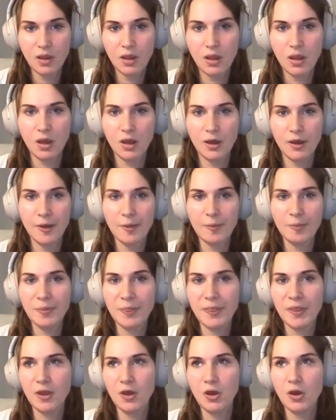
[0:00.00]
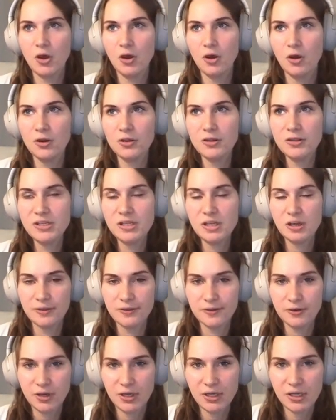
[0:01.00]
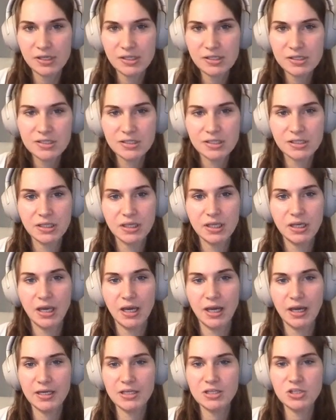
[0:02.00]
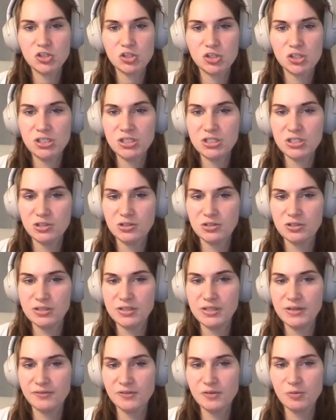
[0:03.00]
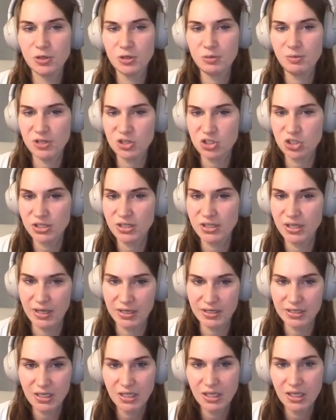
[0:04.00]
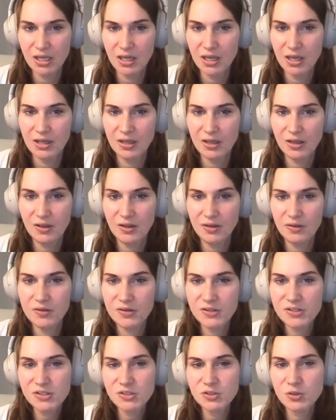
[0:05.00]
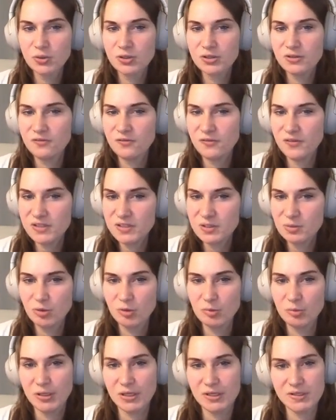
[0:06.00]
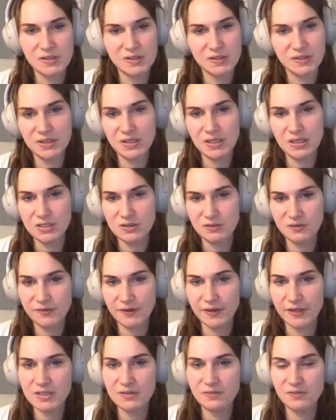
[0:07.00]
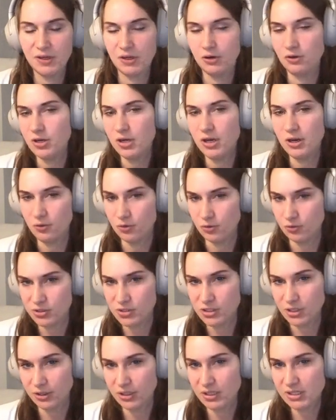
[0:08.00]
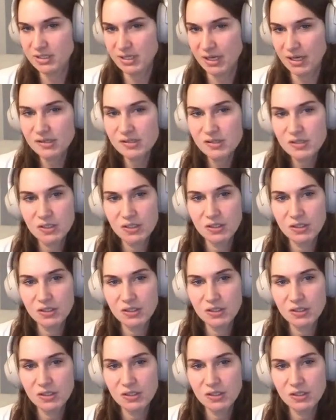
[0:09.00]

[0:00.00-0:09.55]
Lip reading: On the other hand, I just need to definitely want to mention that this is only feasible because they defined a very narrow target task.